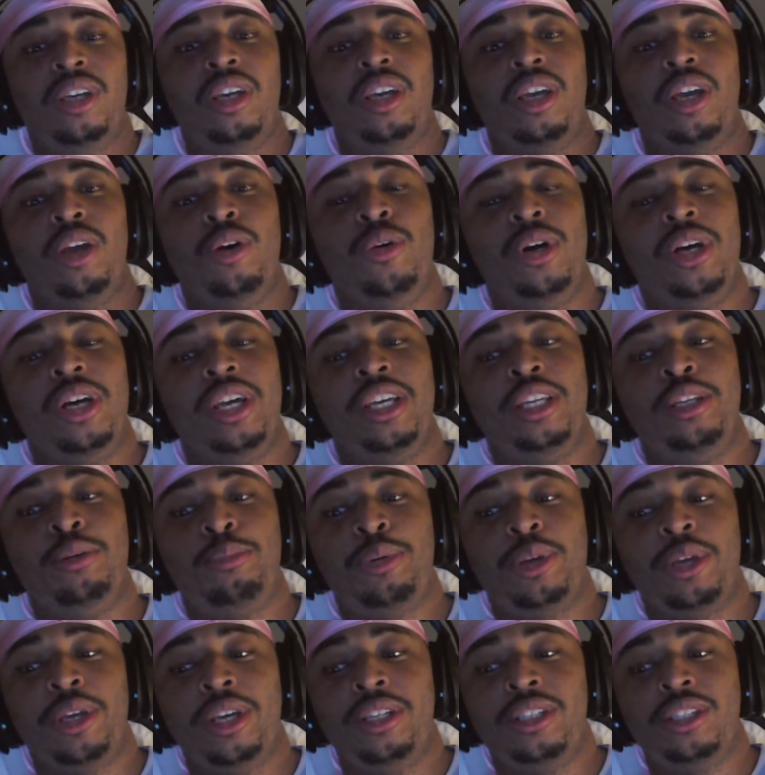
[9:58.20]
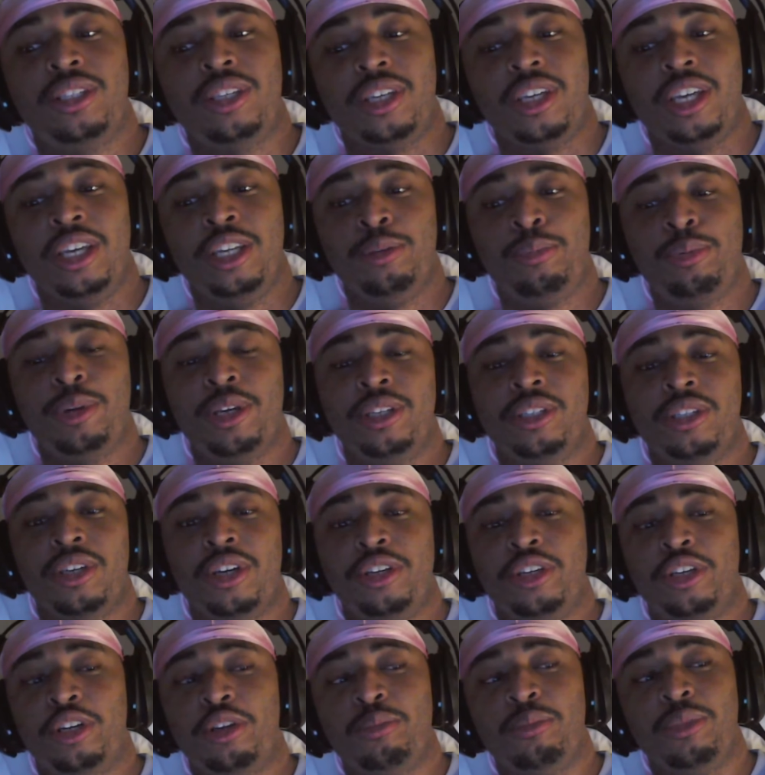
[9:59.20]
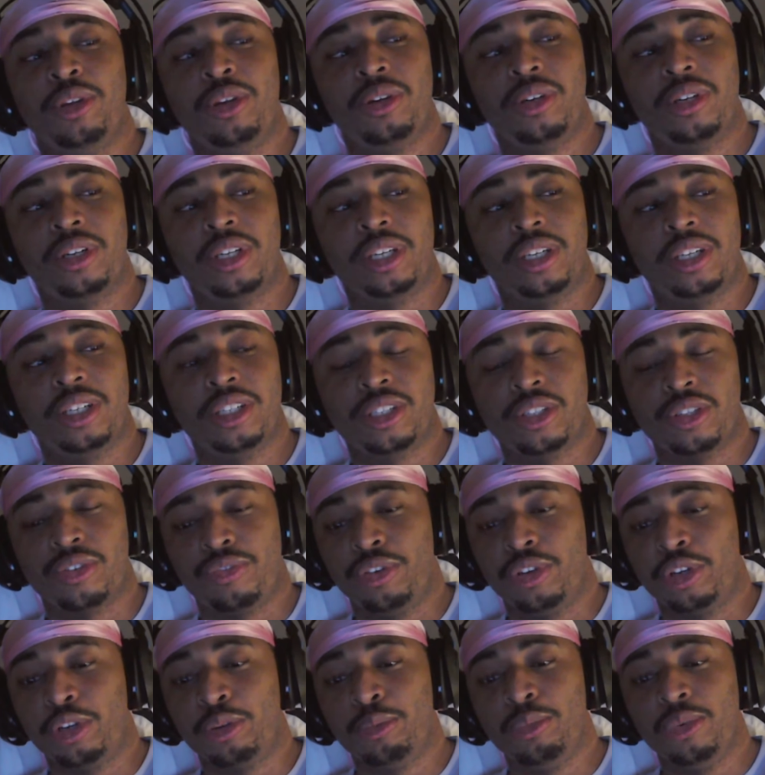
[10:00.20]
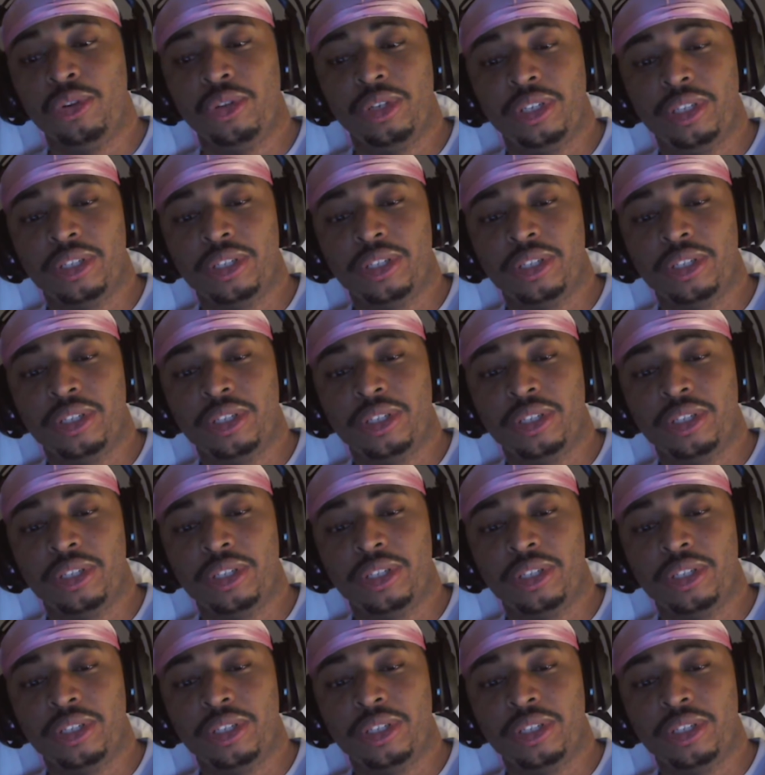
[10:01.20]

Well, it depends. Um, it depends on your community because if your community